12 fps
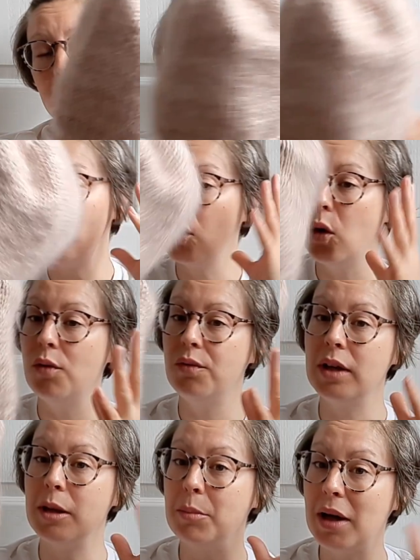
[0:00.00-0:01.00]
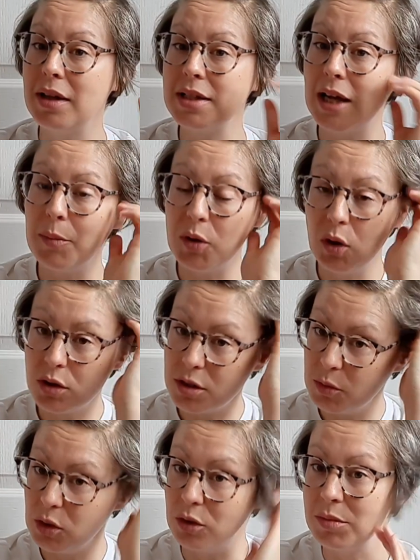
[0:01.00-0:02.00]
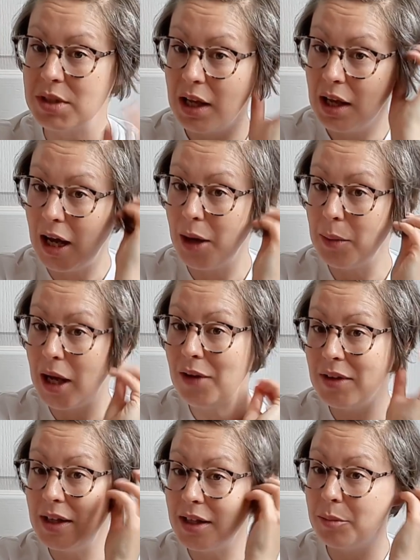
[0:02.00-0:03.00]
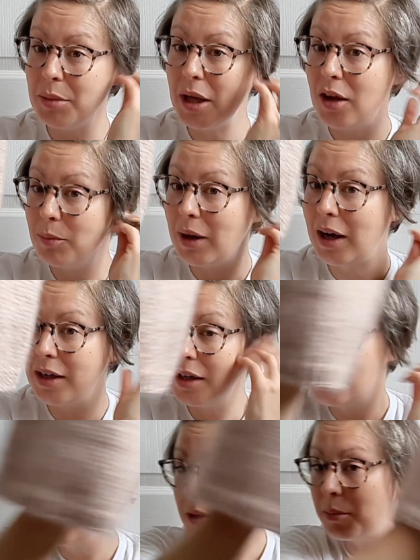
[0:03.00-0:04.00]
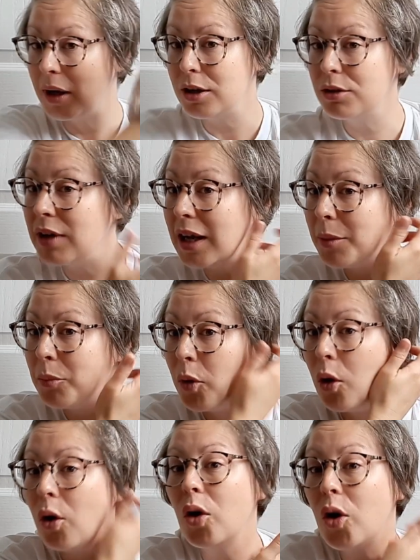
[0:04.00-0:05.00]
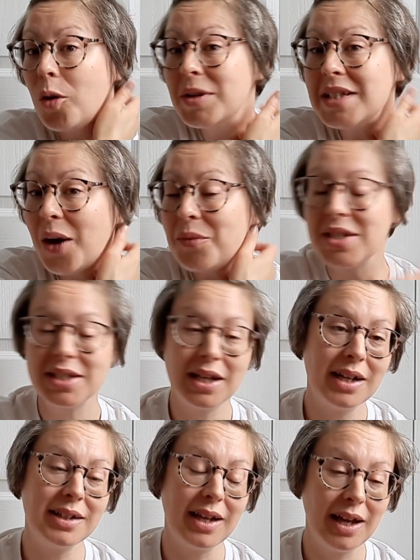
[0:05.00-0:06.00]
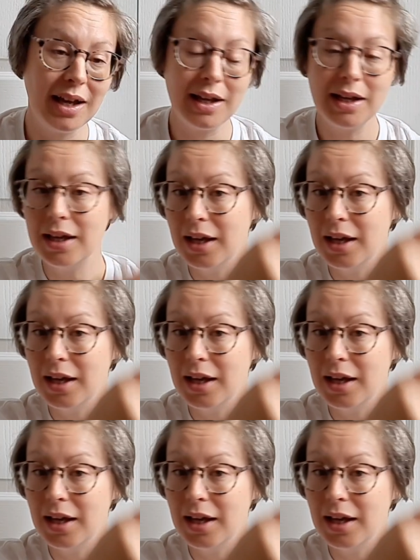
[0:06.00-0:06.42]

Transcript: this, and hopefully by the time the autumn comes I will have a little bit of my grey more coming down the side there,